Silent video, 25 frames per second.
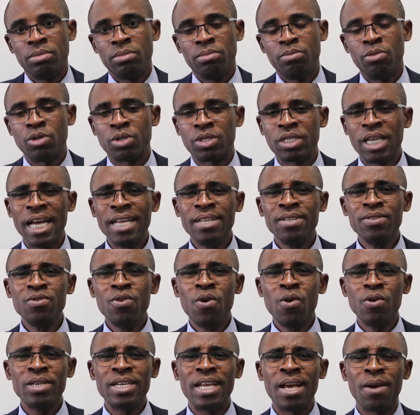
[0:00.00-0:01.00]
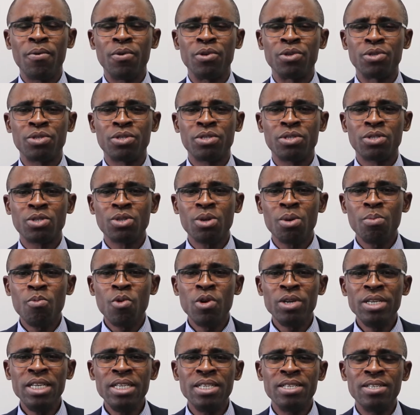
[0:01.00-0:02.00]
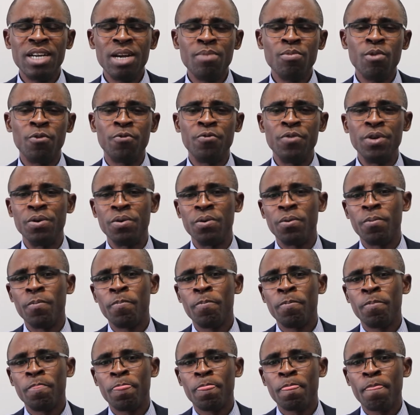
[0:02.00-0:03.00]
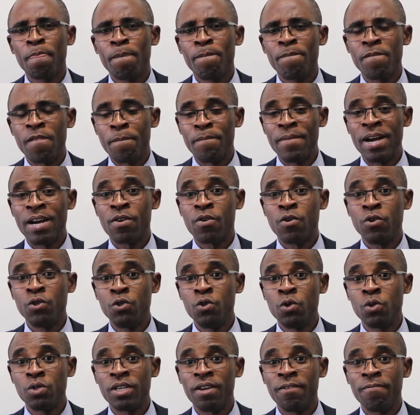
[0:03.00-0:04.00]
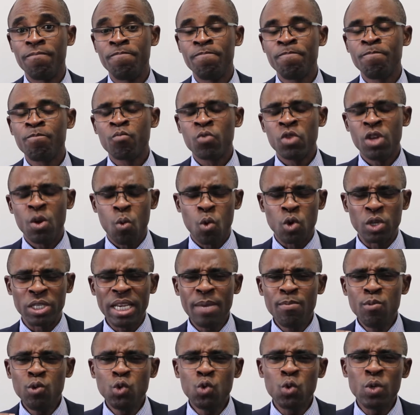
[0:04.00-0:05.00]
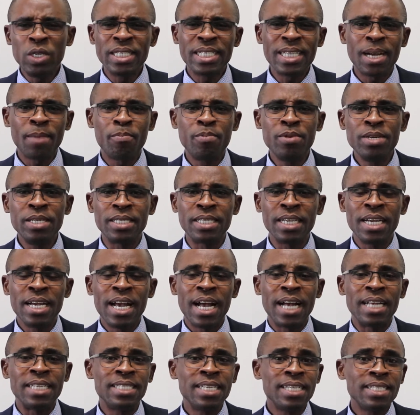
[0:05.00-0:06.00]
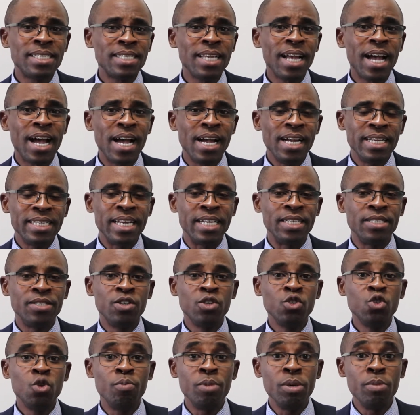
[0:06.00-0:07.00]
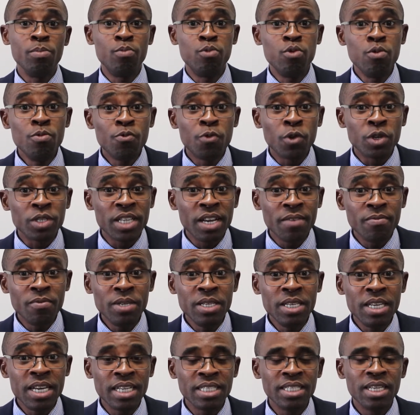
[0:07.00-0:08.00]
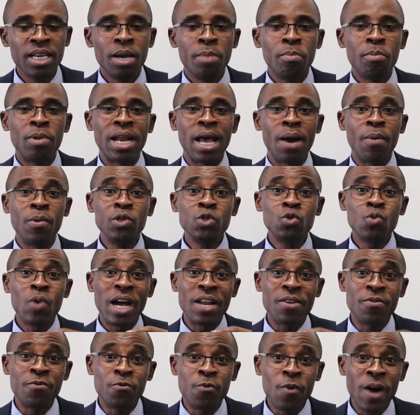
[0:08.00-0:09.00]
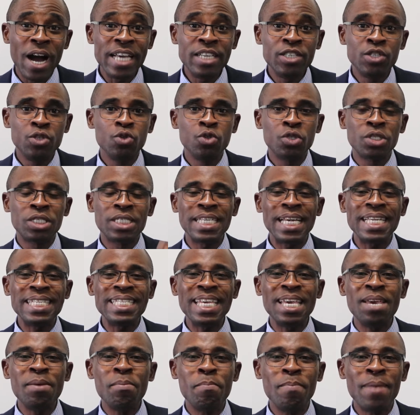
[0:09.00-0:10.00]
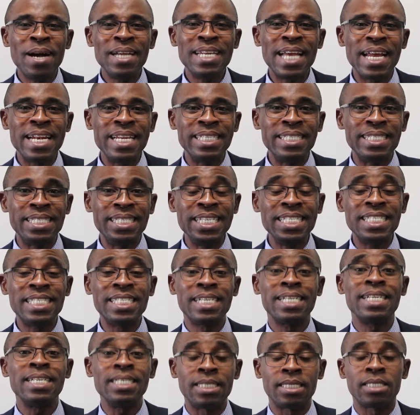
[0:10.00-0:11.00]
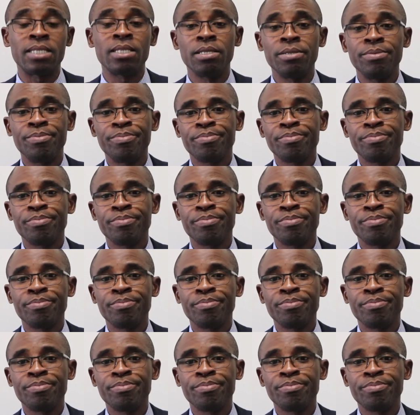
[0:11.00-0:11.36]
But thank God there was somebody in the realm of you, the man called Joseph he was able to interpret and say, Sir, there's going to be boom for seven years, but I want to advise you set a man that is discreet